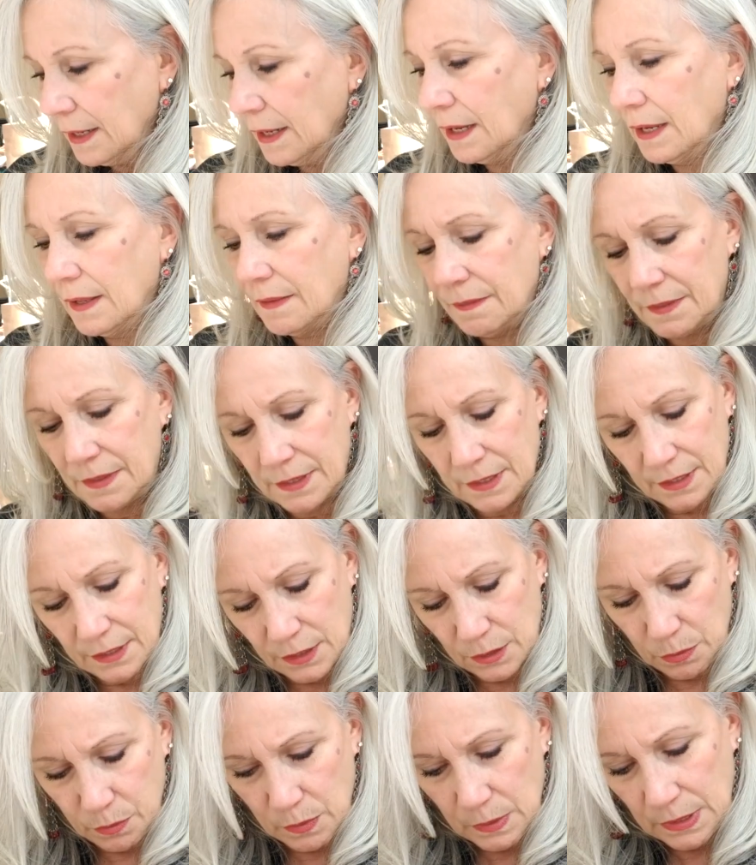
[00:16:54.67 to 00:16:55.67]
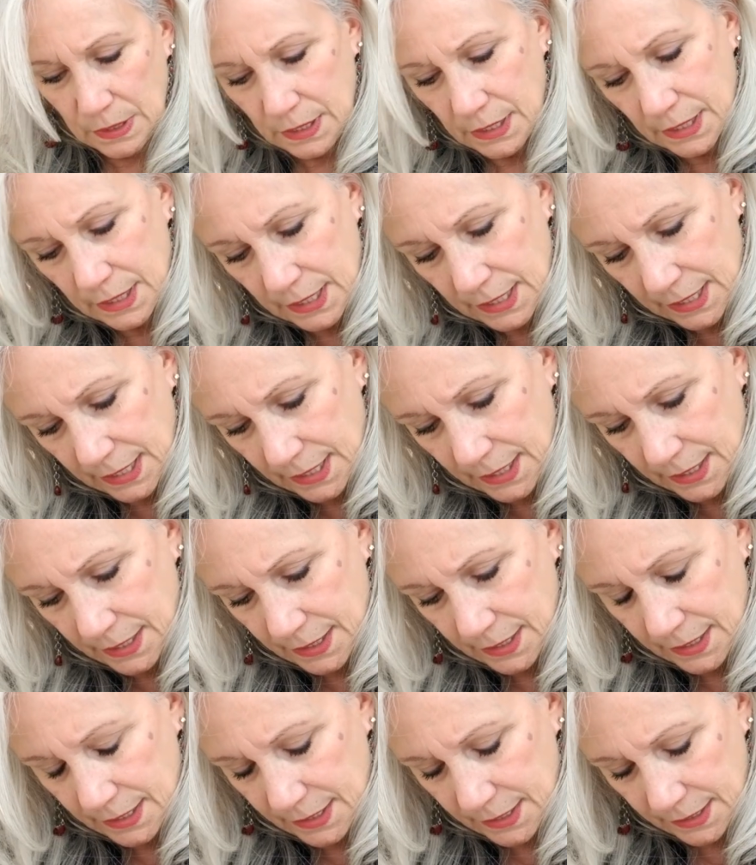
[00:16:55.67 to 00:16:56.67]
And this one
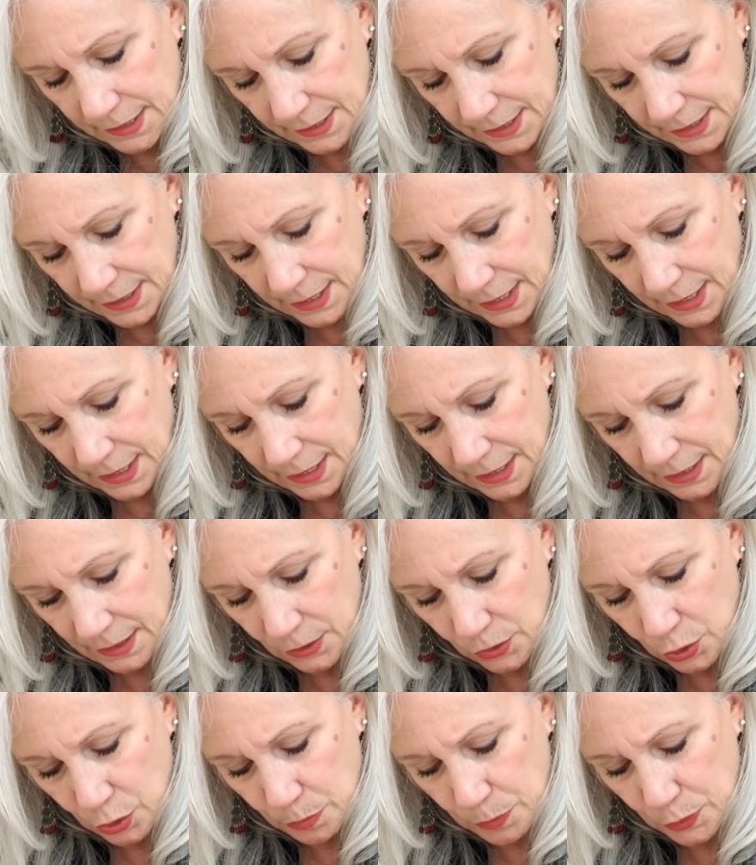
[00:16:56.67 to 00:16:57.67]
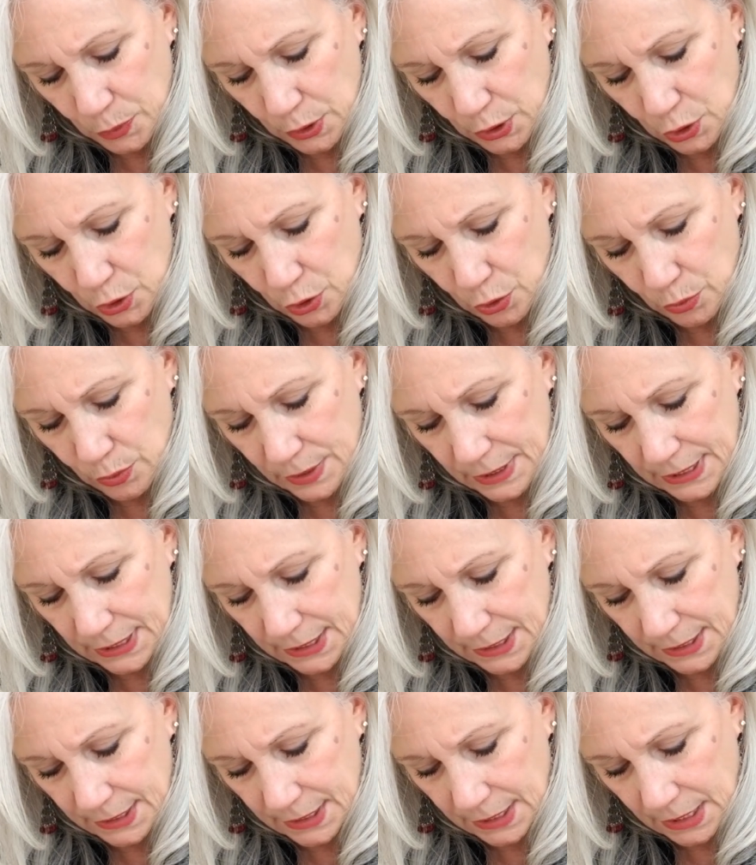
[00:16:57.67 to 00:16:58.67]
is
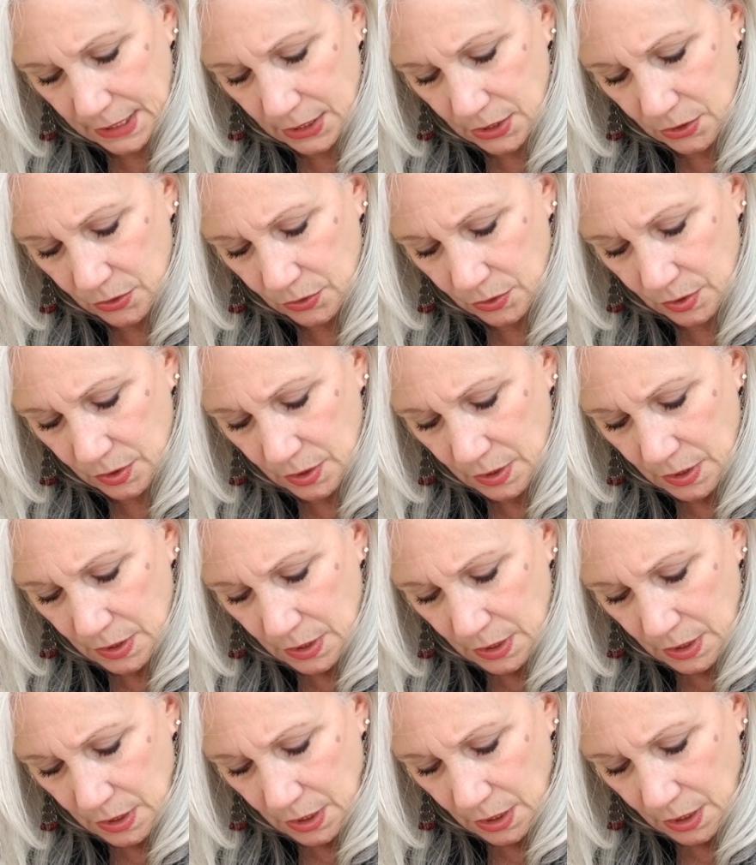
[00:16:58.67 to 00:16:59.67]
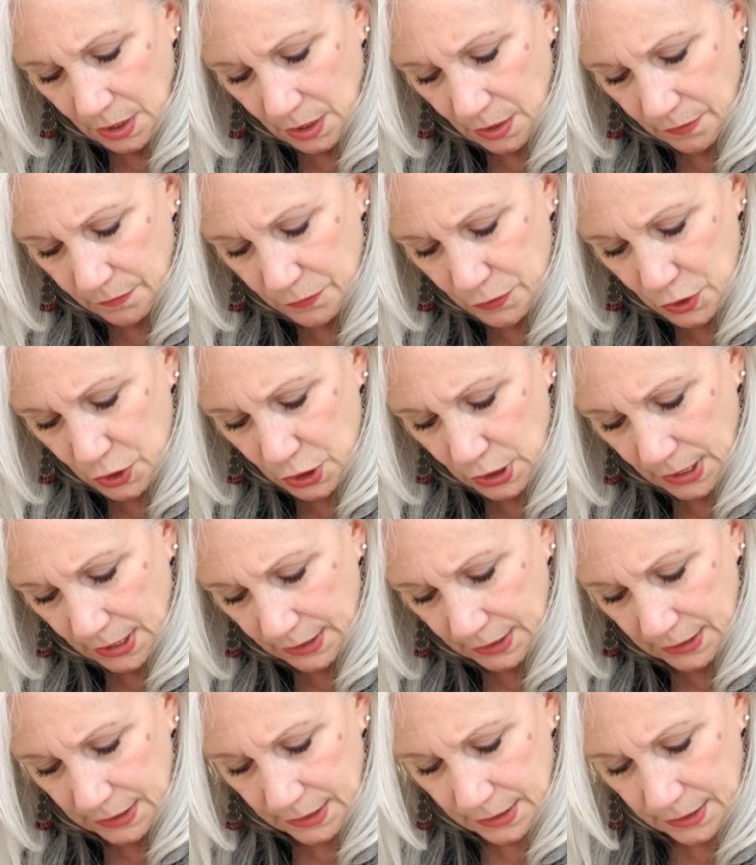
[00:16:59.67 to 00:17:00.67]
2.26 ounce of
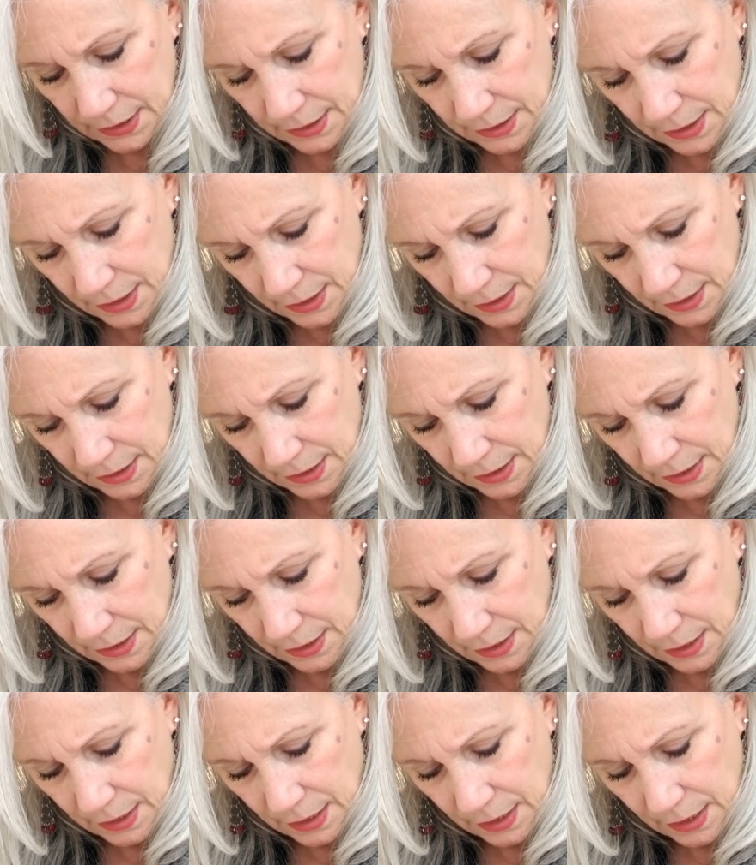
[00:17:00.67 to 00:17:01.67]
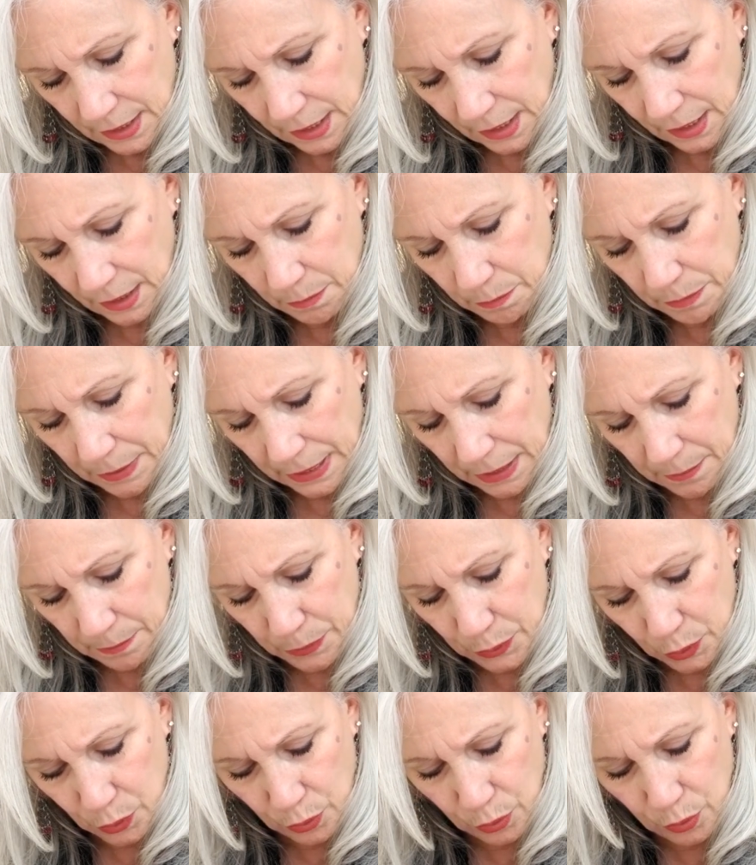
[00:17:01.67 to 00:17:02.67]
Shetland and
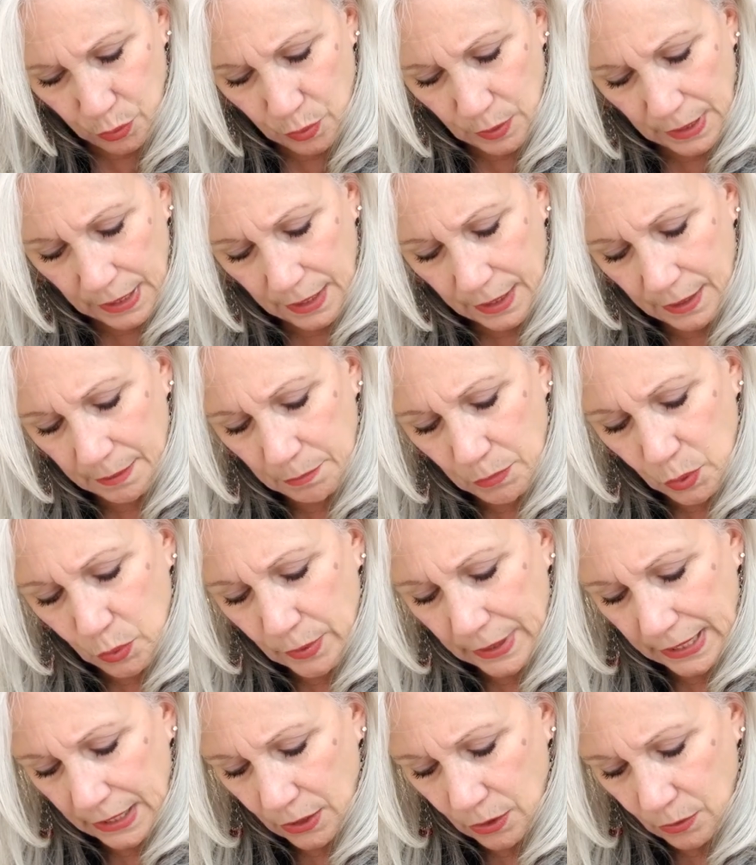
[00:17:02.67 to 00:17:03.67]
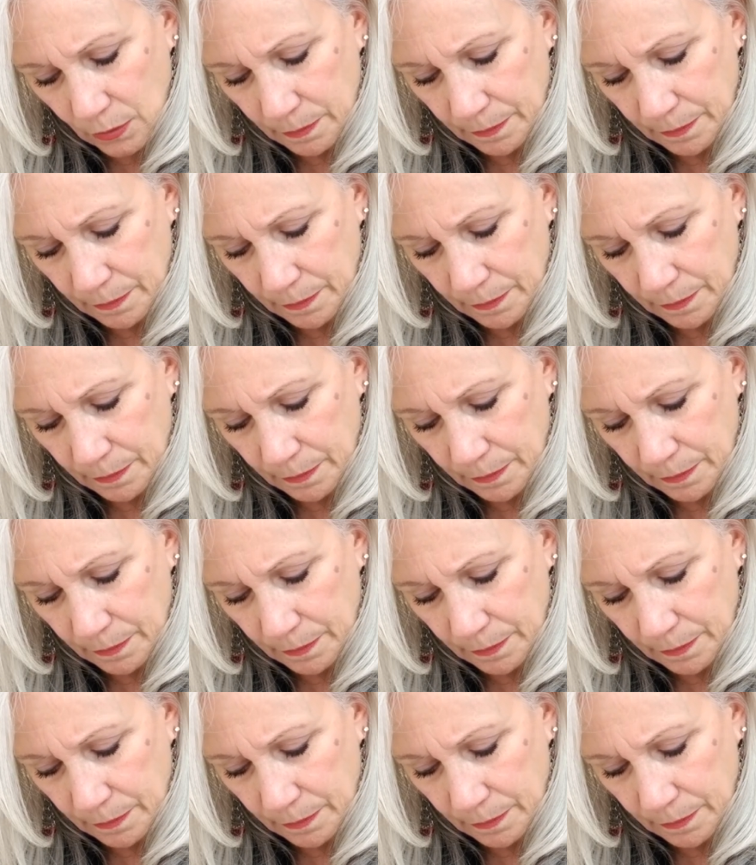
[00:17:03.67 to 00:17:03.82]
bamboo and merino.